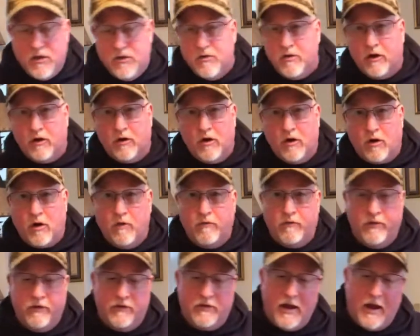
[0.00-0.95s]
You can cook
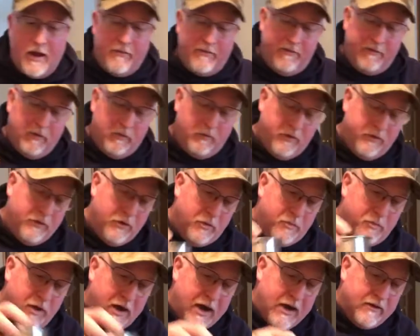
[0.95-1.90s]
over the top of it with
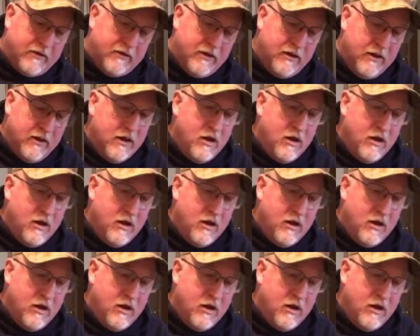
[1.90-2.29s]
your pot,